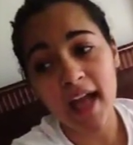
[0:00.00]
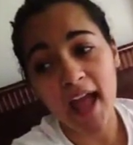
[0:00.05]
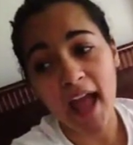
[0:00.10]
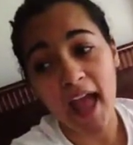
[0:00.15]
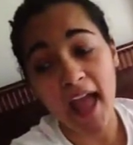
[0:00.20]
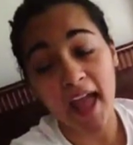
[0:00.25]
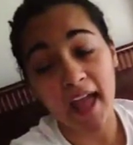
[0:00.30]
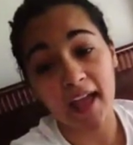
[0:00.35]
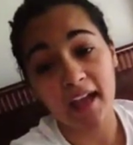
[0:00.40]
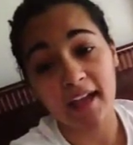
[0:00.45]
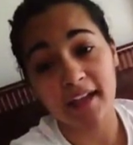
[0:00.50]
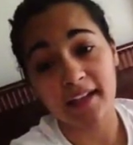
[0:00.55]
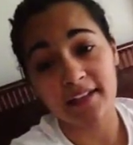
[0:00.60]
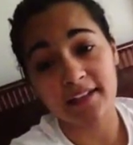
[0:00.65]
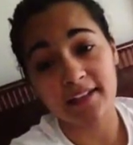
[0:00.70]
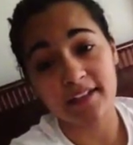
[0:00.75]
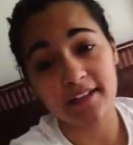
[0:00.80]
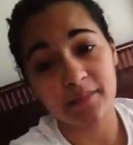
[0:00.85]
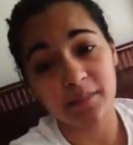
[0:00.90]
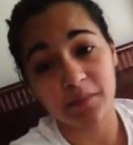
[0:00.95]

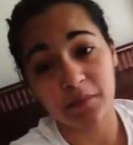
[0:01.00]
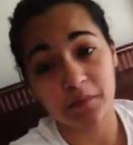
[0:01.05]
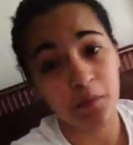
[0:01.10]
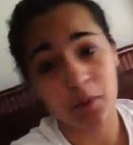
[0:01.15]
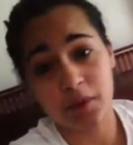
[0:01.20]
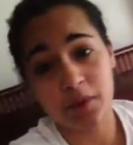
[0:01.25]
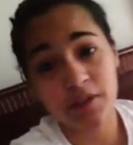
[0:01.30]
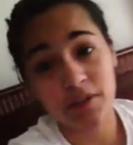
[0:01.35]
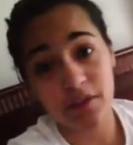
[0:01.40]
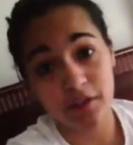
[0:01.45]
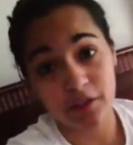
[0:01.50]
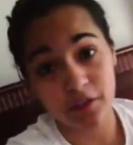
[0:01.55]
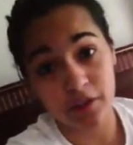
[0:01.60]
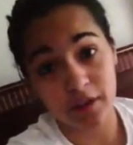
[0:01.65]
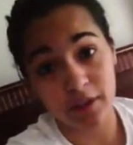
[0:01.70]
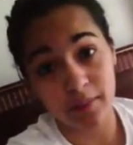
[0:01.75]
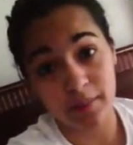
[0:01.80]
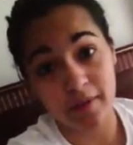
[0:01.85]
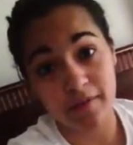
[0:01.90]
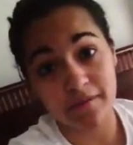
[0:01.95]
And before she can look
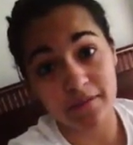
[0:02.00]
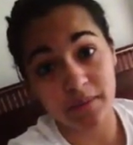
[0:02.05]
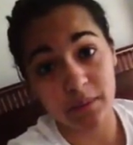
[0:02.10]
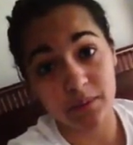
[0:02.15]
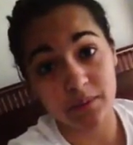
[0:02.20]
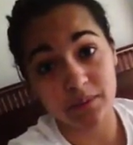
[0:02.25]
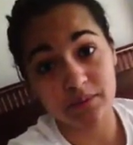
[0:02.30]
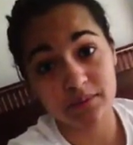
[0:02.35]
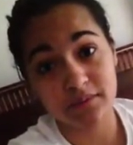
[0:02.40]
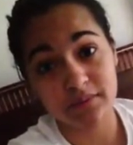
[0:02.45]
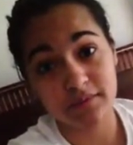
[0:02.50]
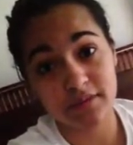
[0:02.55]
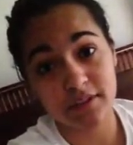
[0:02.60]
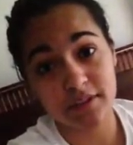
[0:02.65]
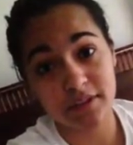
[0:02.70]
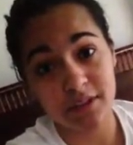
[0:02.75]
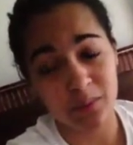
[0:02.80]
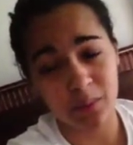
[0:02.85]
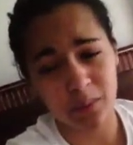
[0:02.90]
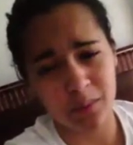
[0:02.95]
at my phone to
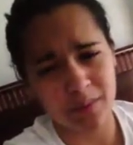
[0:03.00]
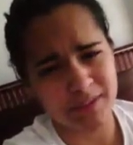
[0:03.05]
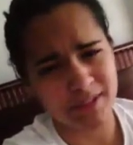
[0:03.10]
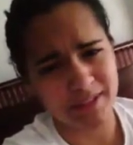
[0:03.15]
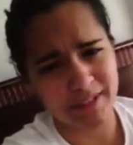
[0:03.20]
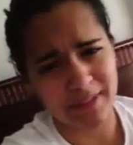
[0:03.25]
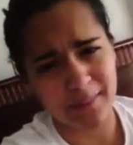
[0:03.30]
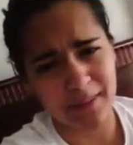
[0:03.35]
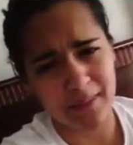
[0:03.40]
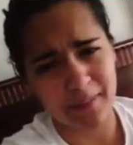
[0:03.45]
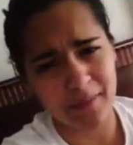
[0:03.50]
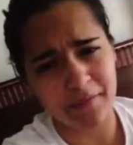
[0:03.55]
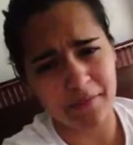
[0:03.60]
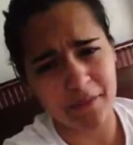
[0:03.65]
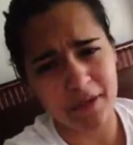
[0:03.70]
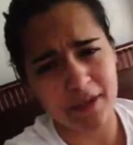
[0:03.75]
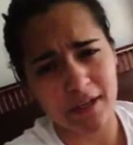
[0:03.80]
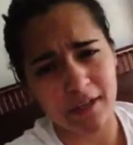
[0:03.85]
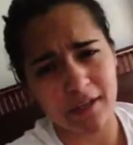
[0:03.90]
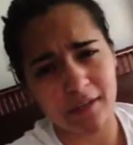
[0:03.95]
see what was it that made me
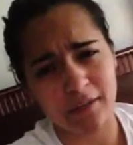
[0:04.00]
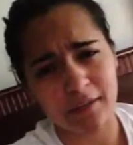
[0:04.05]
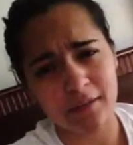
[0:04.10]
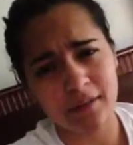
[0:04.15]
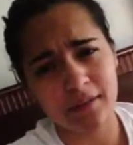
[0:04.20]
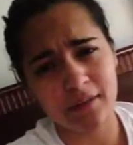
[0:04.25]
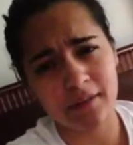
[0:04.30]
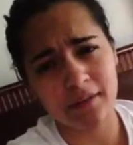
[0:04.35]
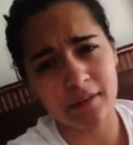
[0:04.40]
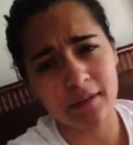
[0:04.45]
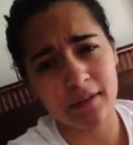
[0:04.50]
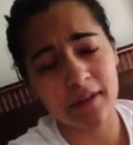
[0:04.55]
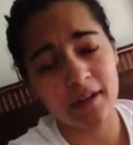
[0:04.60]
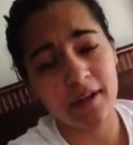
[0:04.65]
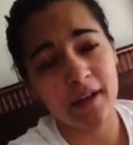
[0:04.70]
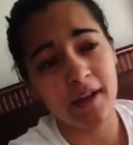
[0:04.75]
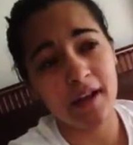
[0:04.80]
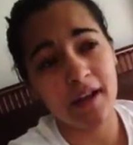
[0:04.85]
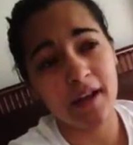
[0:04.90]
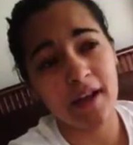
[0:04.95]
freak out,
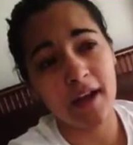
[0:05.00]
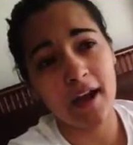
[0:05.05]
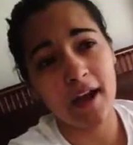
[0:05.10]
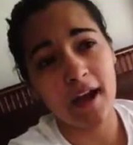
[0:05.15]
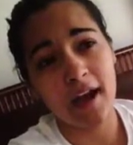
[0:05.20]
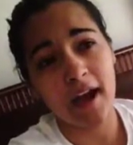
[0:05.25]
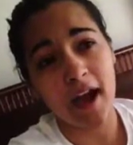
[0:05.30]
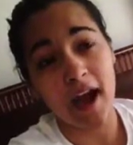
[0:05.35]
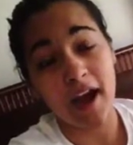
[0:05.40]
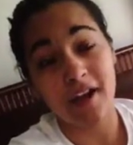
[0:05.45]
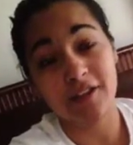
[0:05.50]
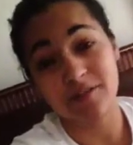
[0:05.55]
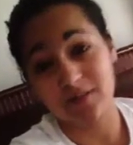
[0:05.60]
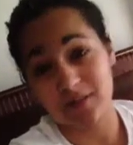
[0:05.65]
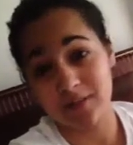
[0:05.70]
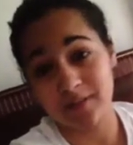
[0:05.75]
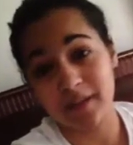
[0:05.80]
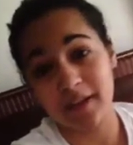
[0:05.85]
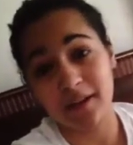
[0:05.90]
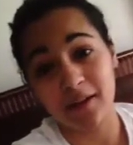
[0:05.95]
I
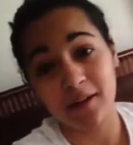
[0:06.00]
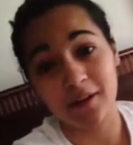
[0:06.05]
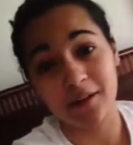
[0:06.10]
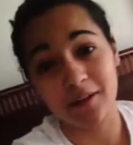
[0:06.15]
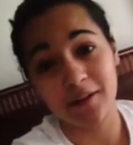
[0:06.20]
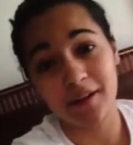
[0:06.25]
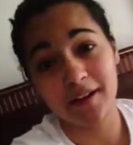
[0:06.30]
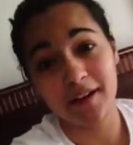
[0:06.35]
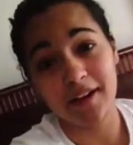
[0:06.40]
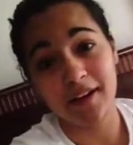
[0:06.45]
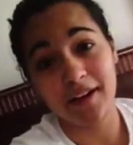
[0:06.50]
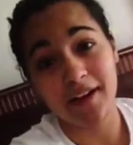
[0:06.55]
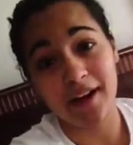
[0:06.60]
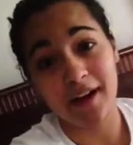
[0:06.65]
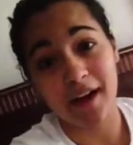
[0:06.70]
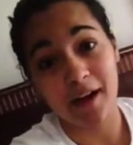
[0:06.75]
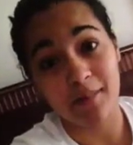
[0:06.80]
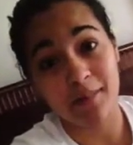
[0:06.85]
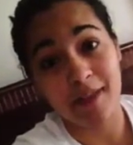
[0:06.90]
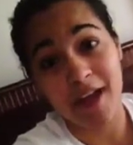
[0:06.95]
screamed out,
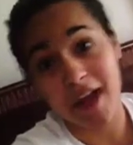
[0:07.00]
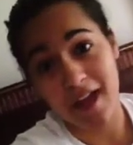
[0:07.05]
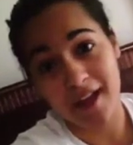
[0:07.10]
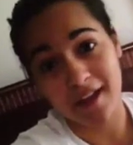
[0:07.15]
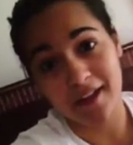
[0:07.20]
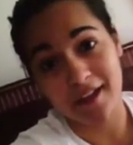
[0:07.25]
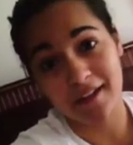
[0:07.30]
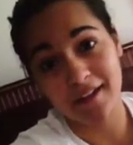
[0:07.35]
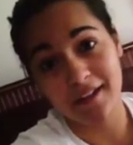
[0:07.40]
I'm gay.